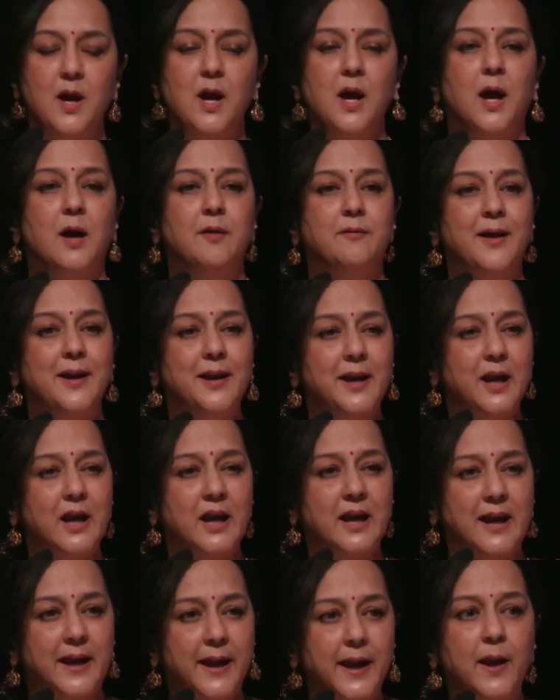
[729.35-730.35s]
A very
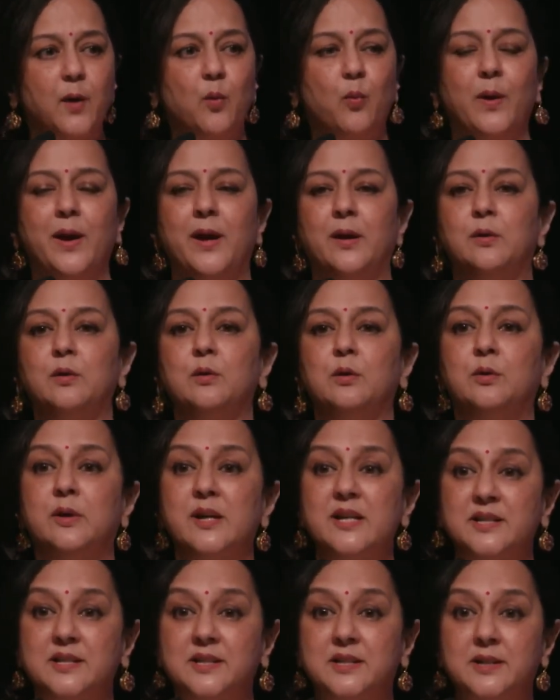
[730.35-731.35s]
key way to
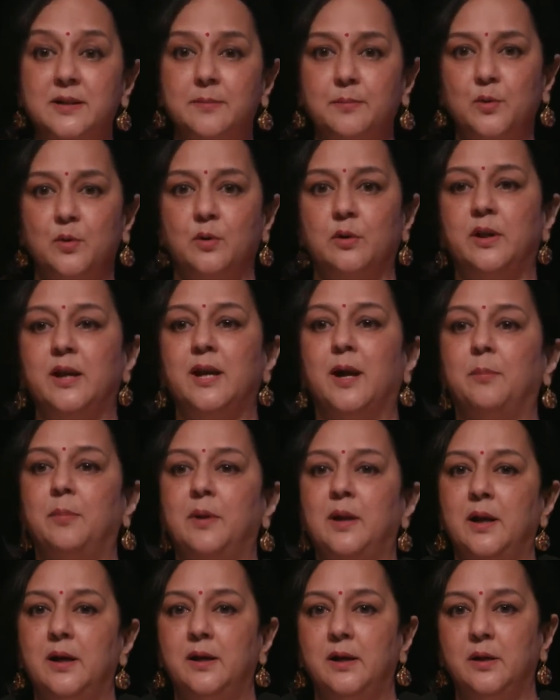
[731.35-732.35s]
distribute the
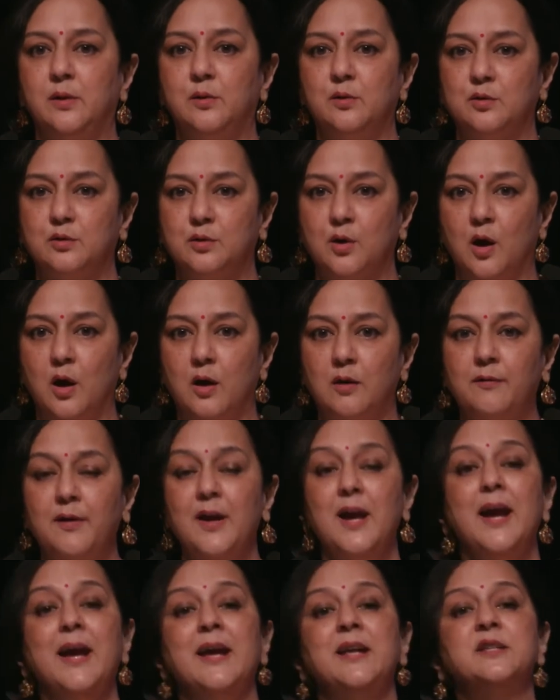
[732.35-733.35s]
ability to solve,
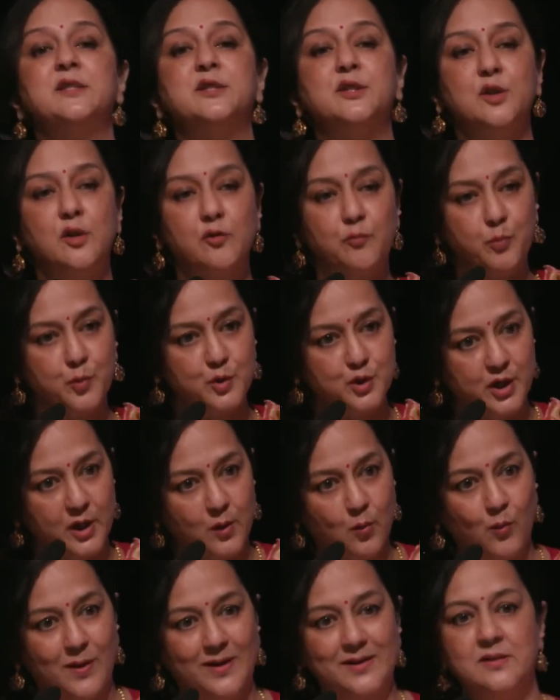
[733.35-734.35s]
instead of pushing
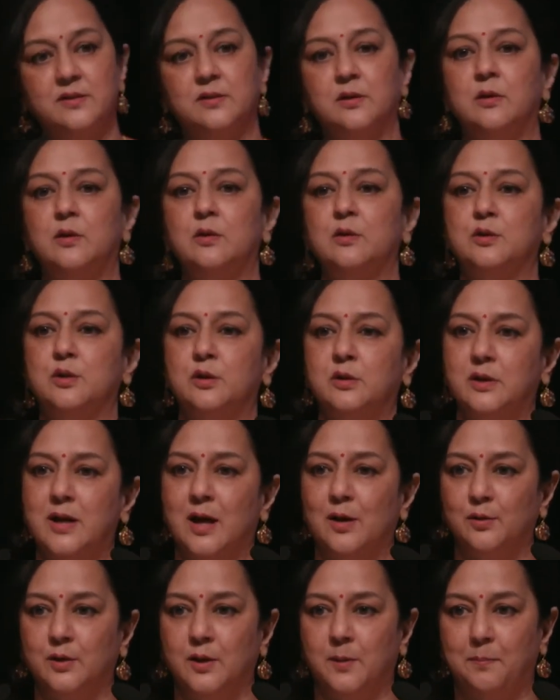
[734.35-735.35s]
one solution
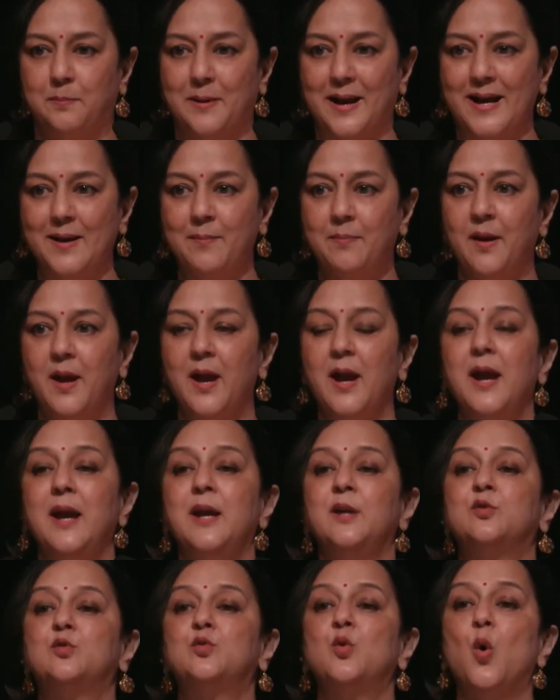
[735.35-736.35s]
down the pipe,
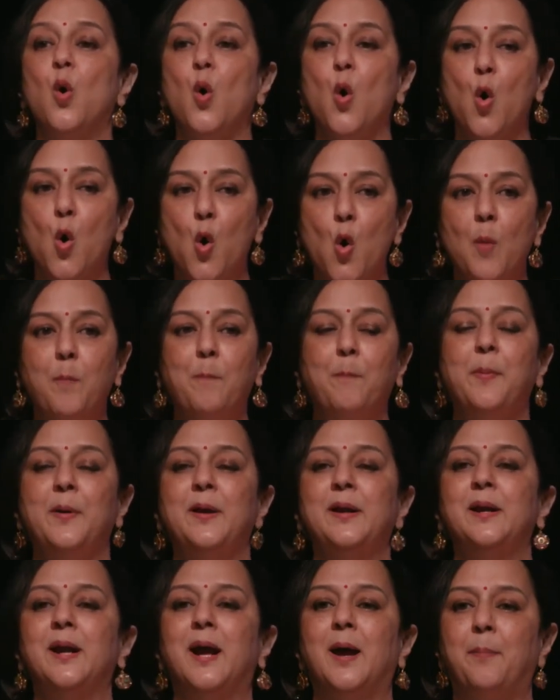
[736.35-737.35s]
is to
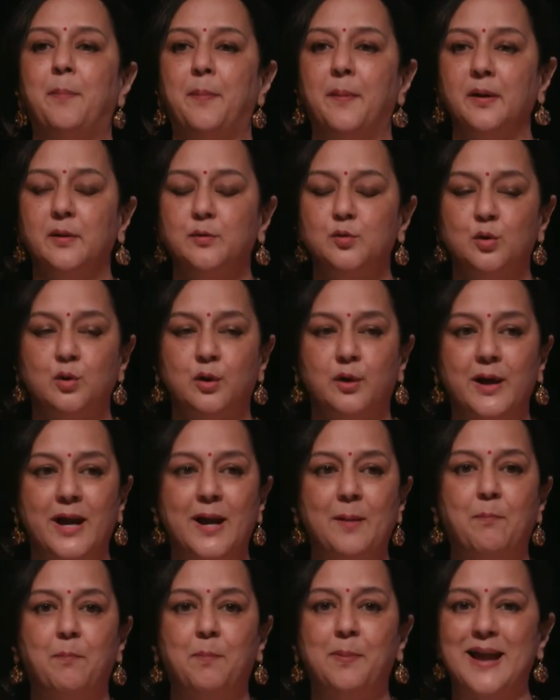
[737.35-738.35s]
open up, to create
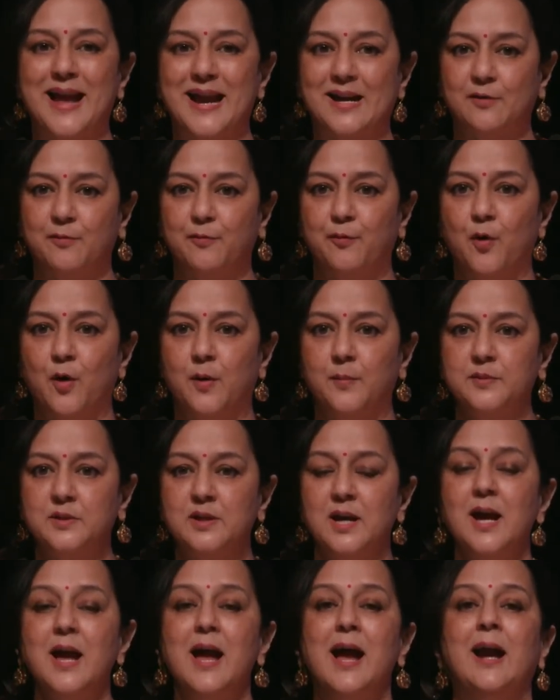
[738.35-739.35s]
platforms
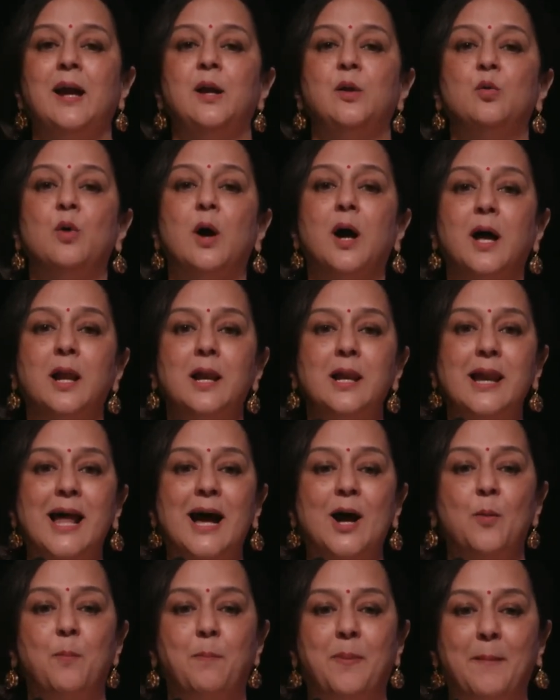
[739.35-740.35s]
and to allow
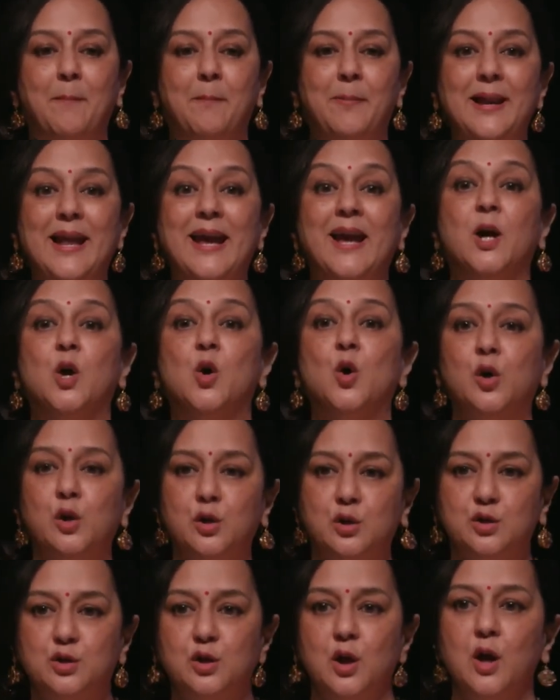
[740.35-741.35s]
public
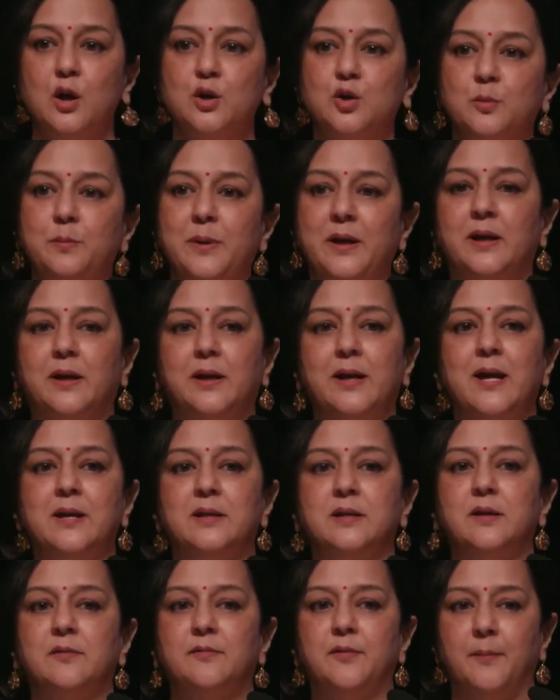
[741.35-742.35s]
goods to be
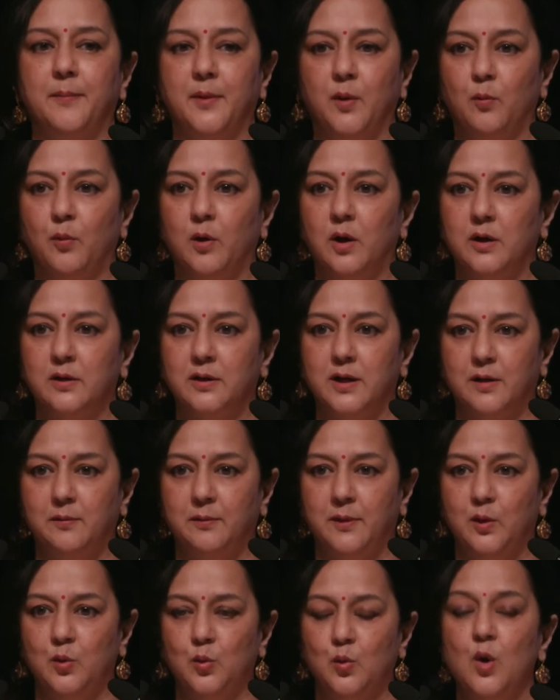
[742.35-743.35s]
created from the work that we
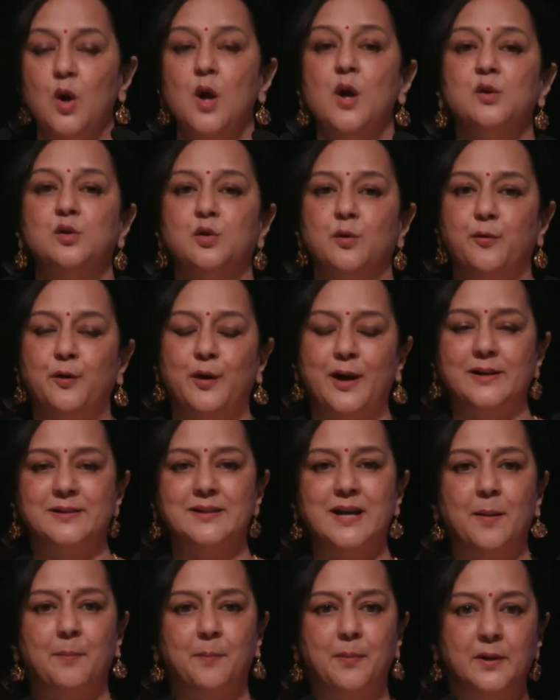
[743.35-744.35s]
do. So for
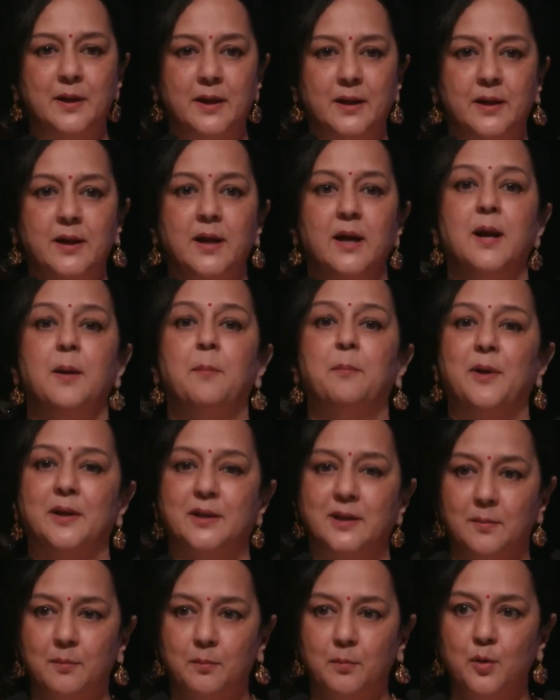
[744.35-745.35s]
example, in
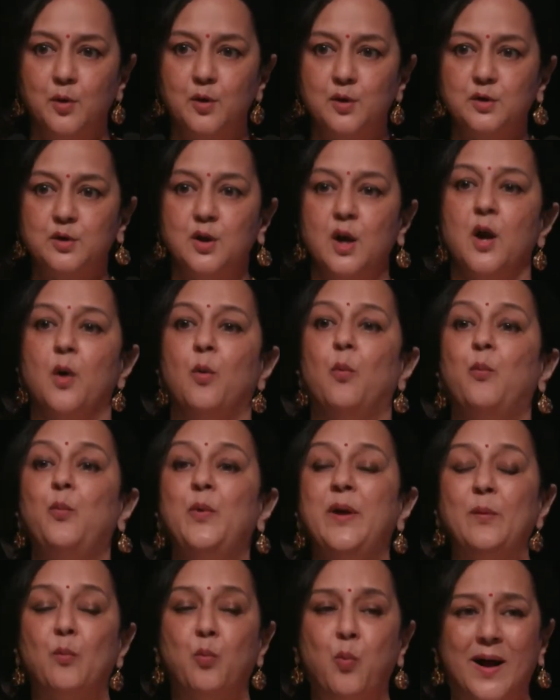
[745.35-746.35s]
Pratham Books,
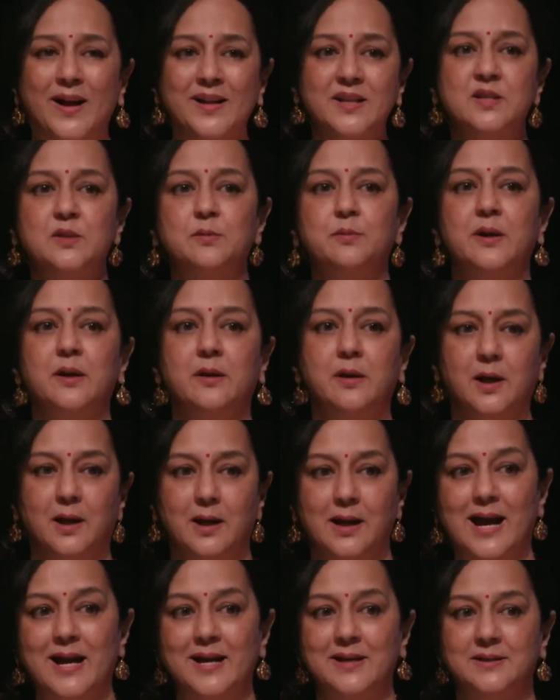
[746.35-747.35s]
once we
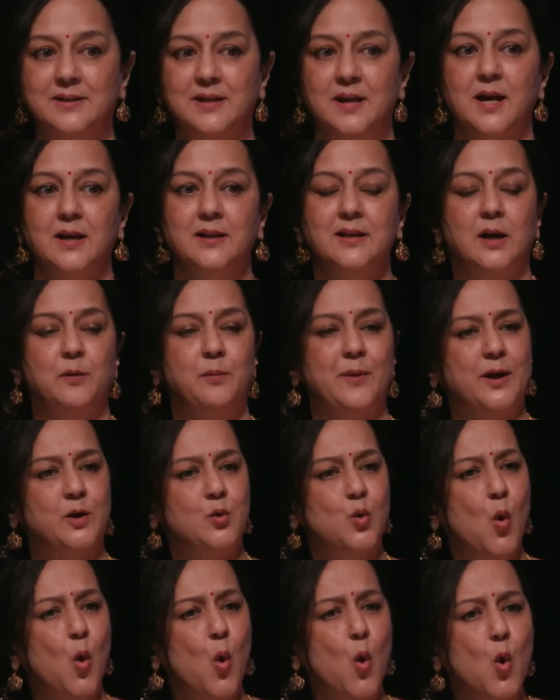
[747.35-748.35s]
realized that we had to
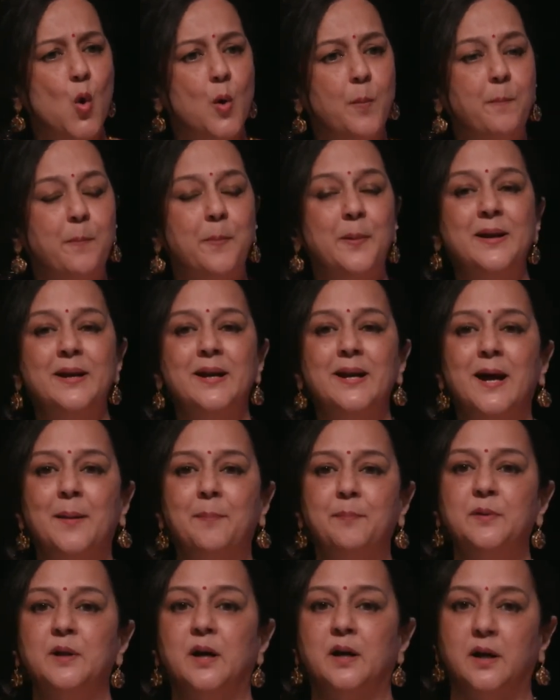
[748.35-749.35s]
open up
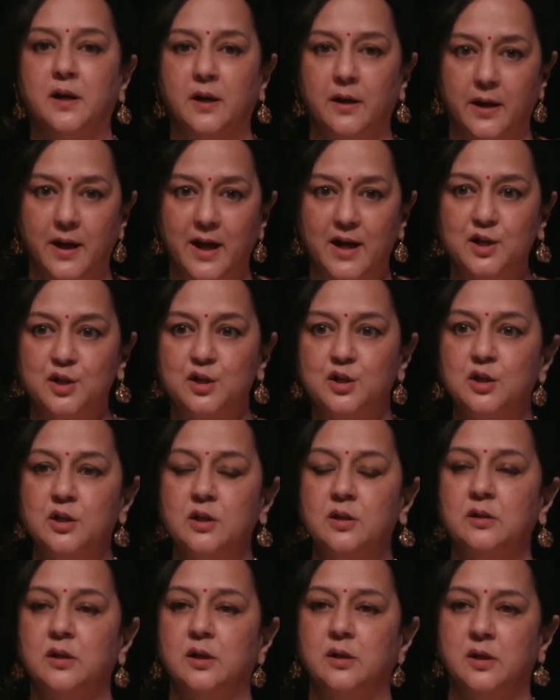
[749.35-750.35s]
the creation,
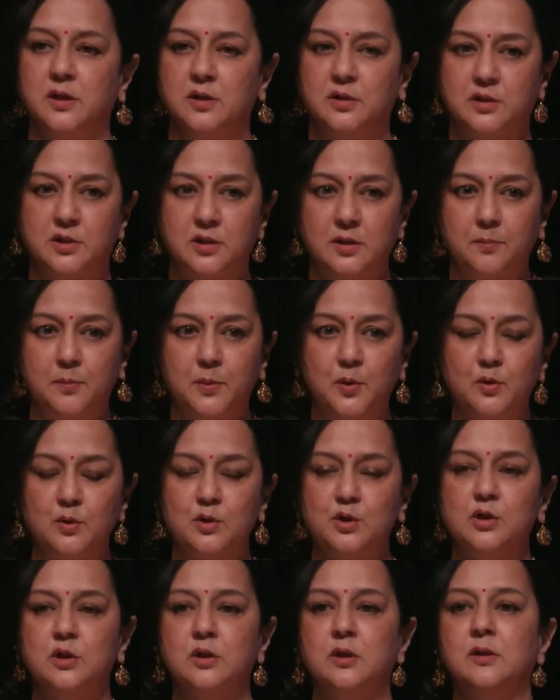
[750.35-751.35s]
the
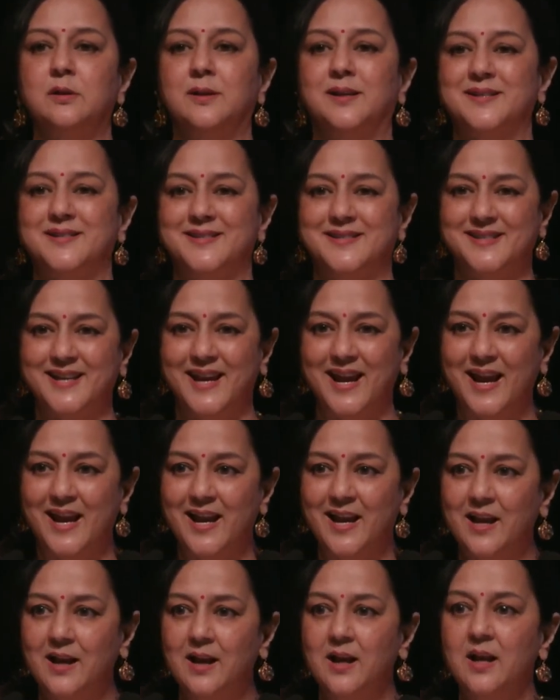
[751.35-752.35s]
distribution, the sale